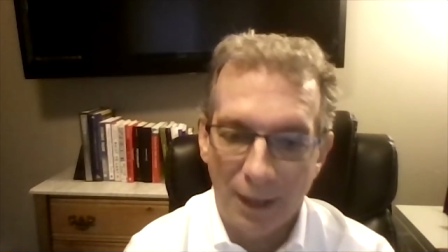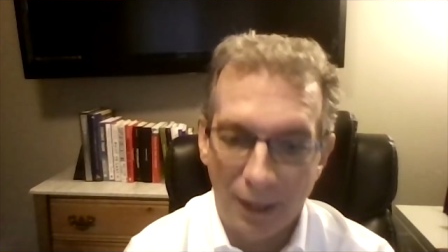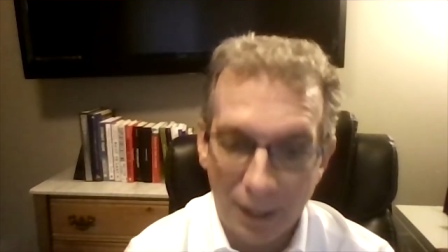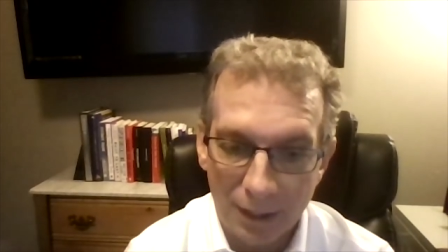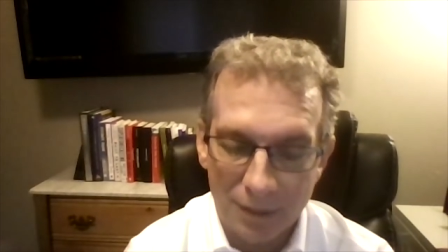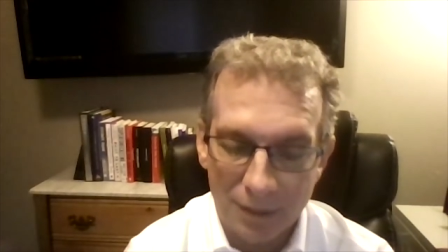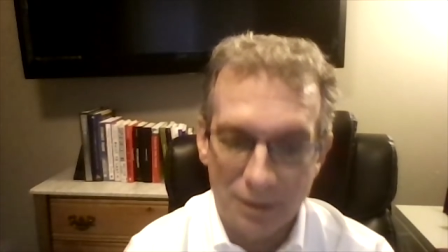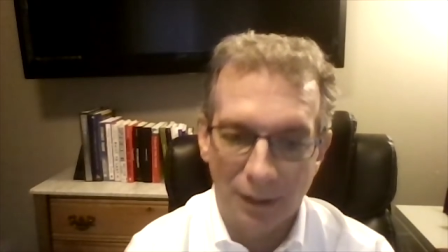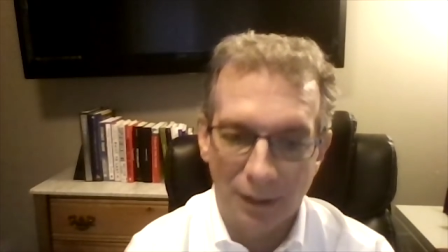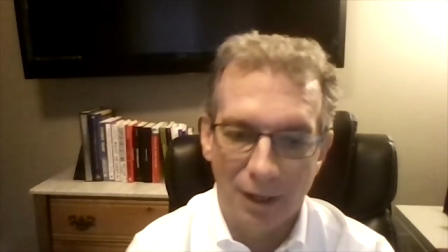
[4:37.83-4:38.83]
And
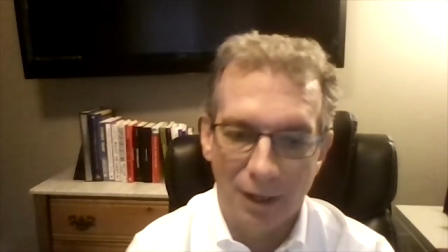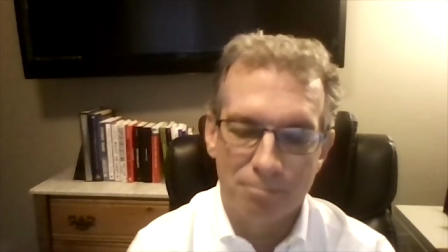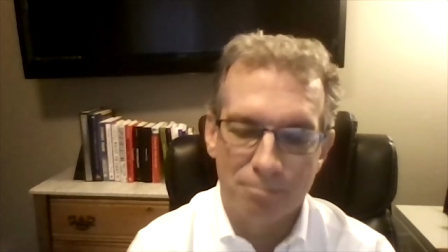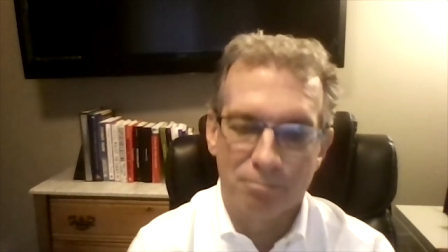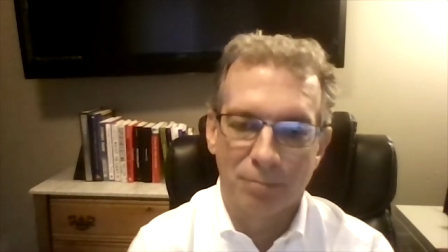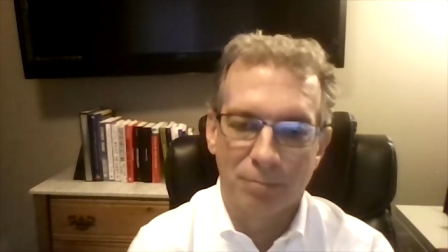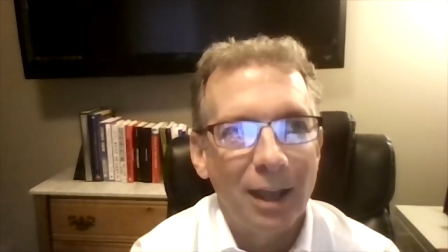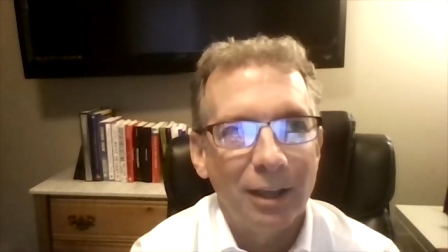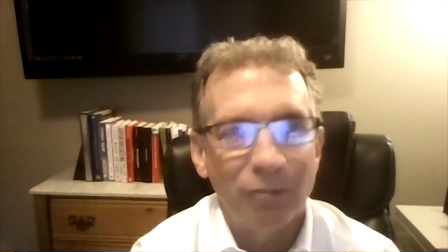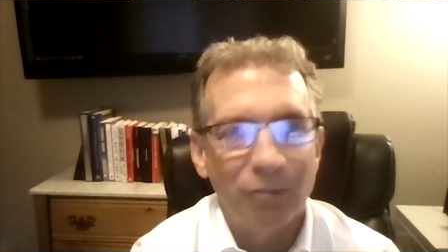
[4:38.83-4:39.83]

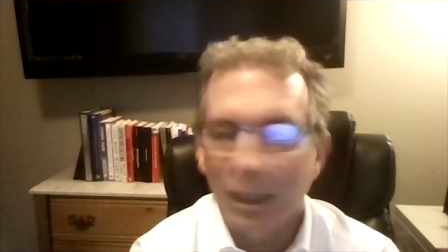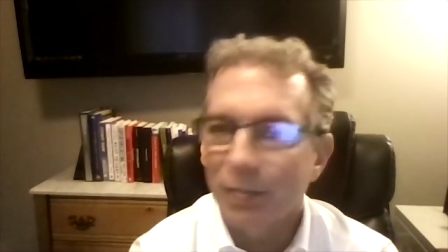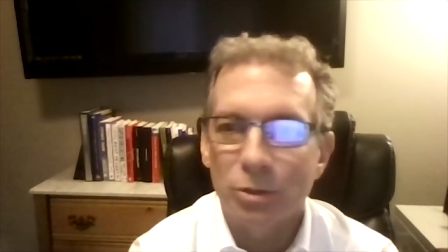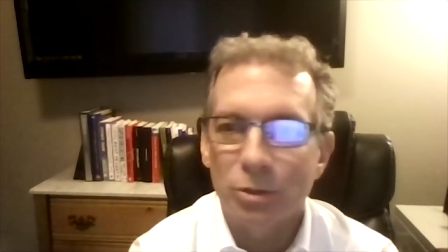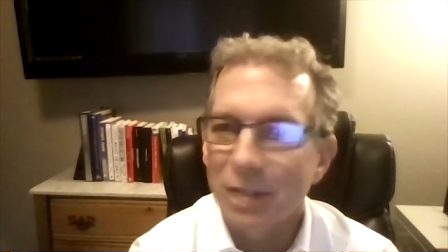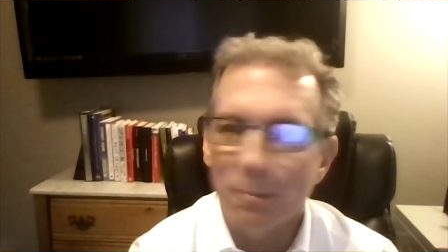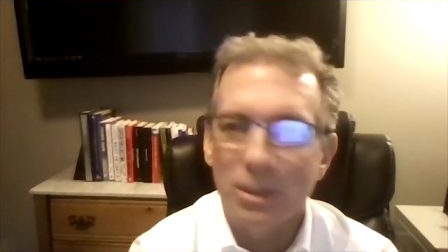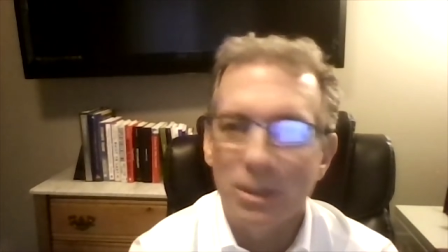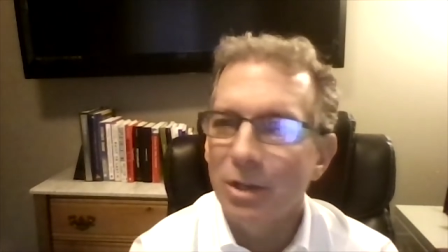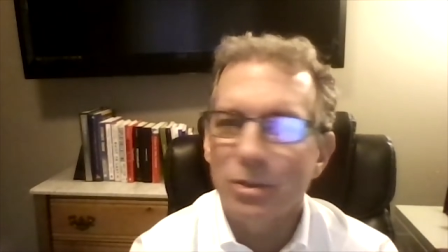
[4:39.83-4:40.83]
it felt like it was going to take
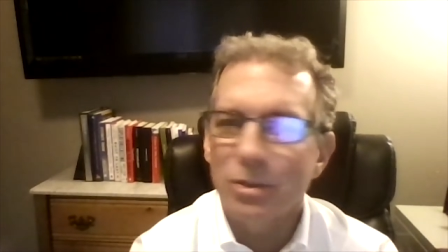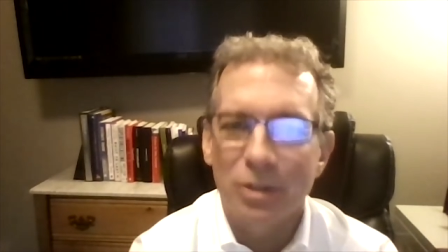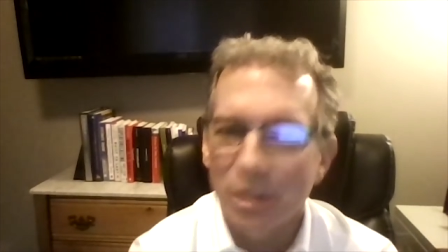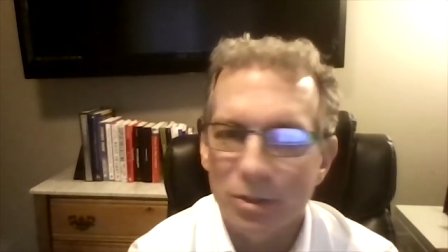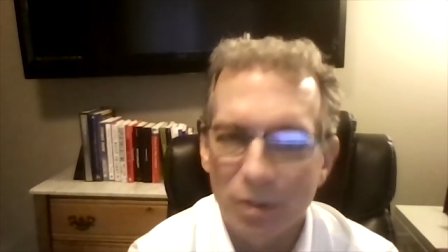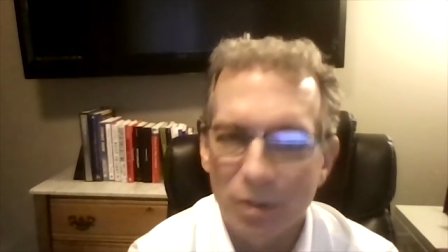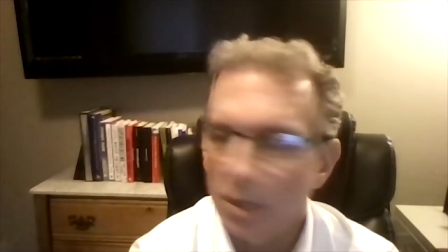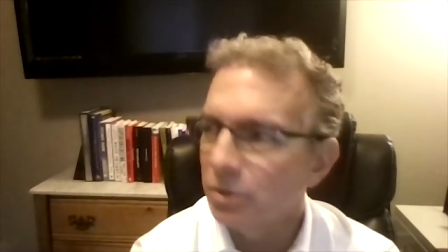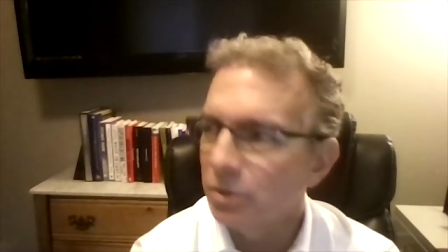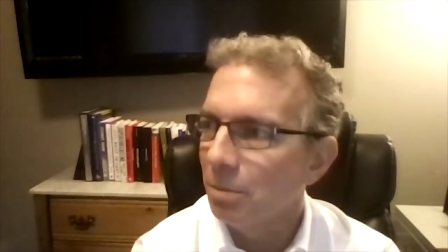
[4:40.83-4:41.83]
me years and years and
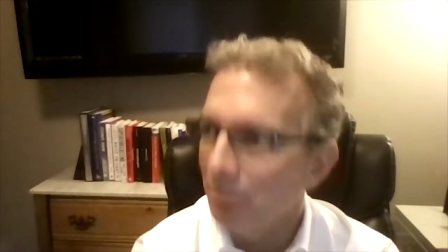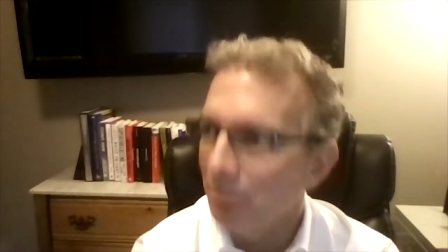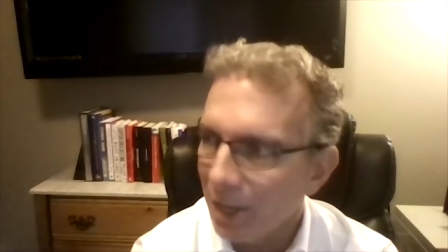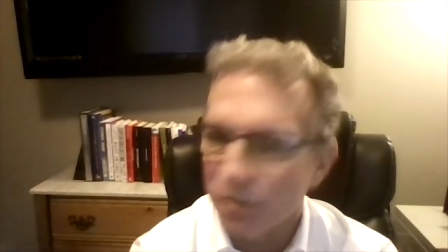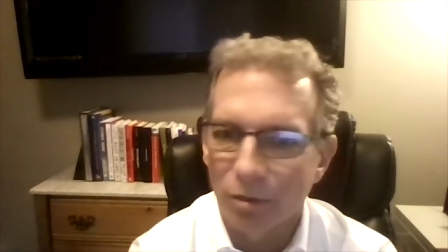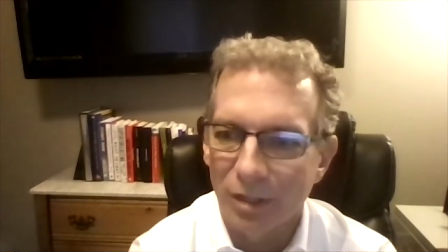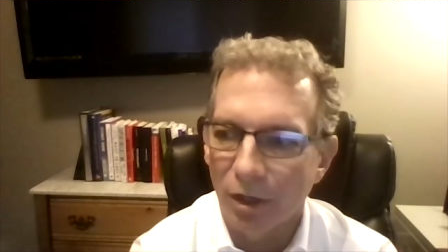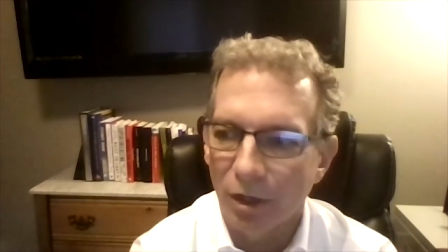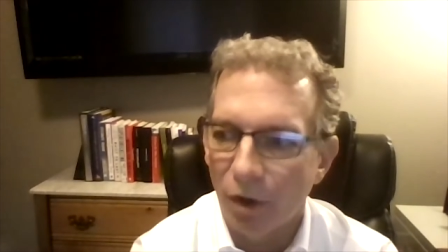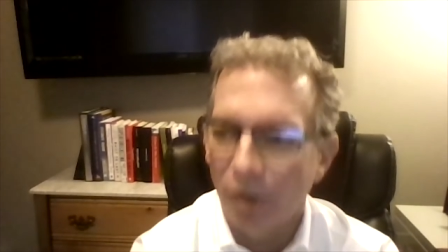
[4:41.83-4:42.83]
years to master
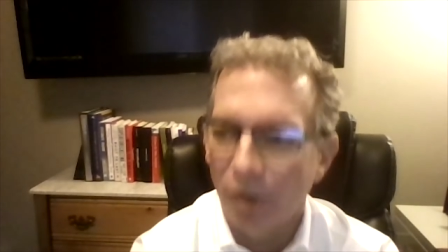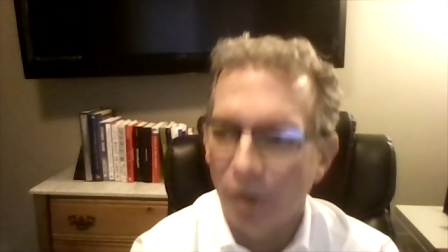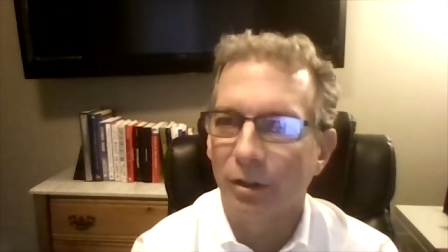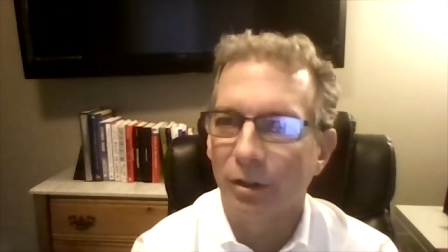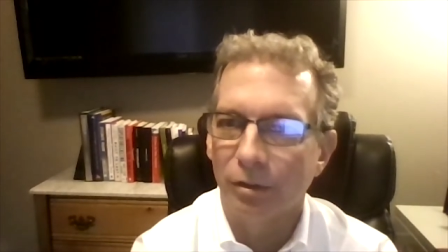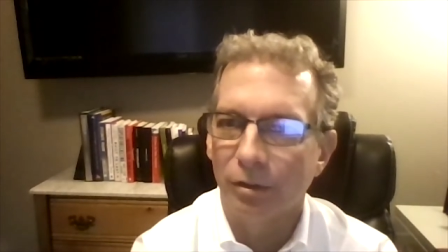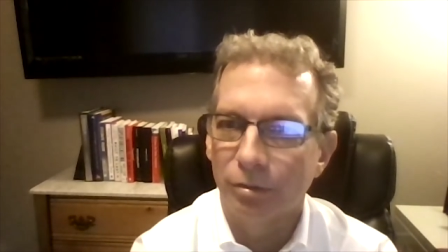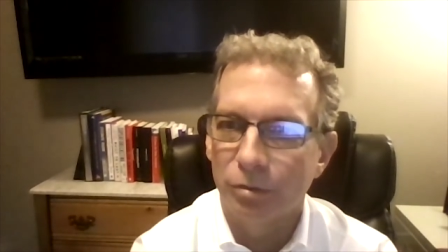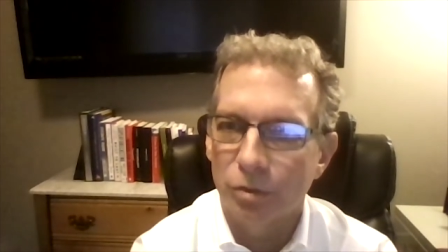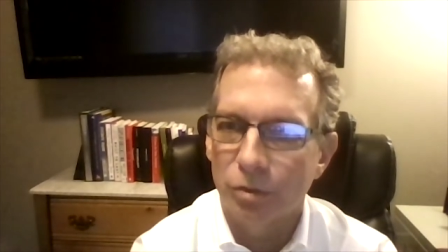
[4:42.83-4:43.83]
the art of
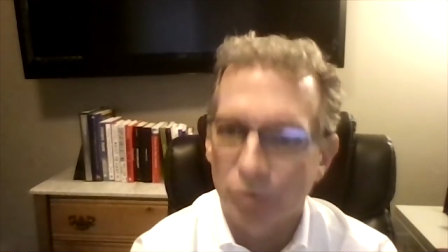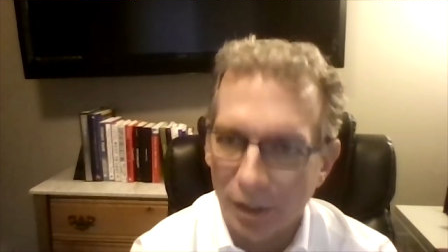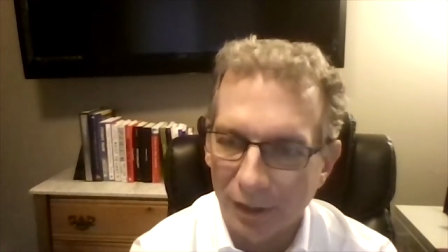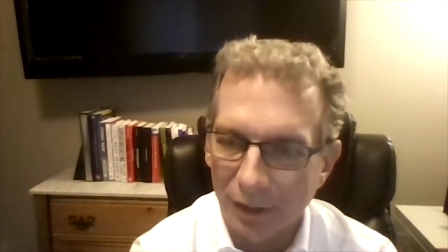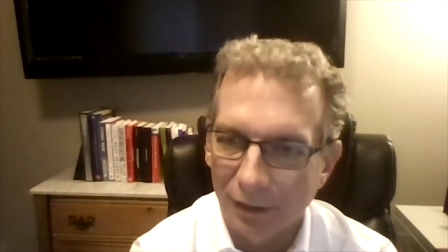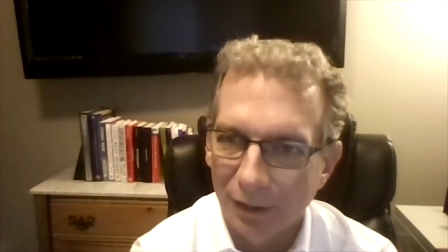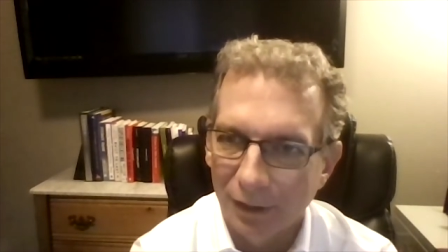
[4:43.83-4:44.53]
trading.